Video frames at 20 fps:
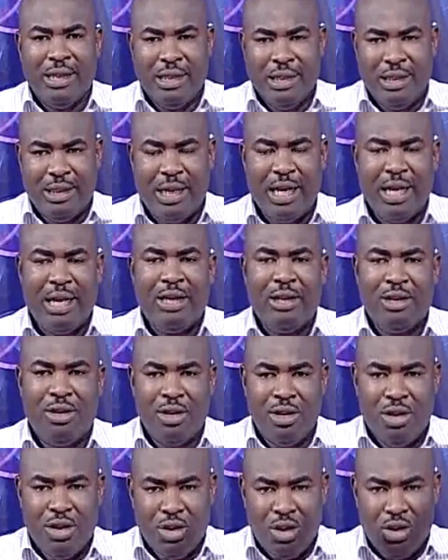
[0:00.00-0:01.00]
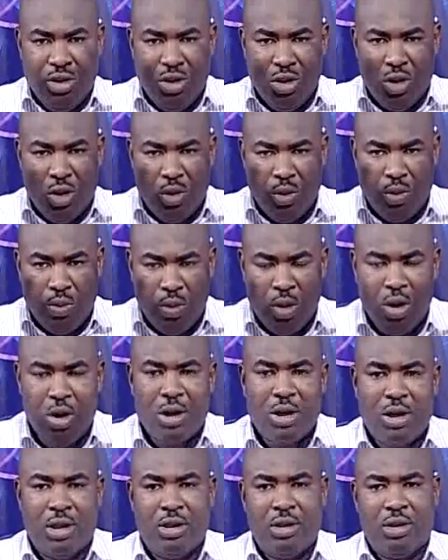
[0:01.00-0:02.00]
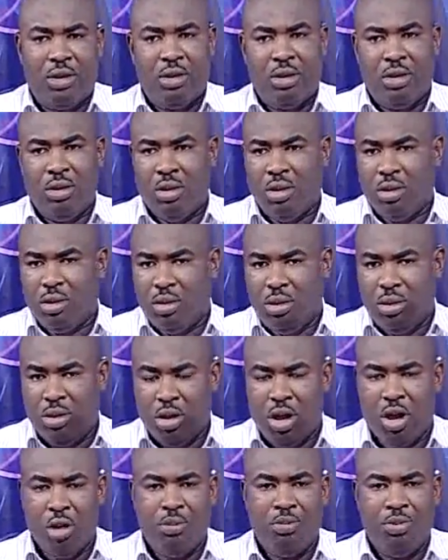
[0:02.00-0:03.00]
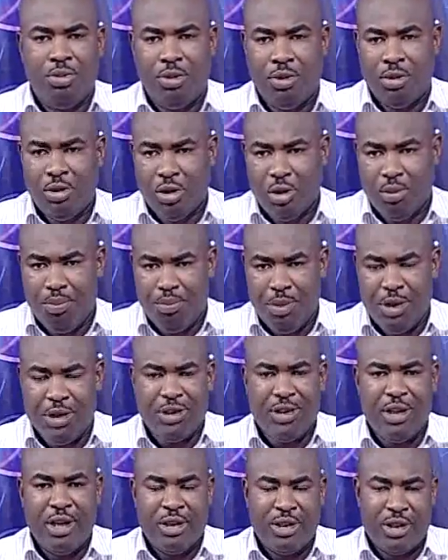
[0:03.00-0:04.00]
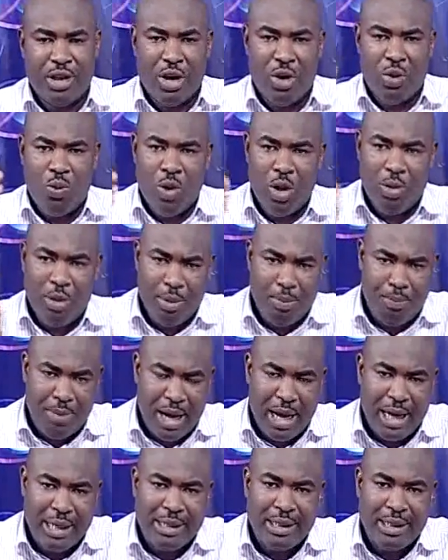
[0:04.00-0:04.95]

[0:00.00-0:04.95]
then your work, your job, your business will be bad.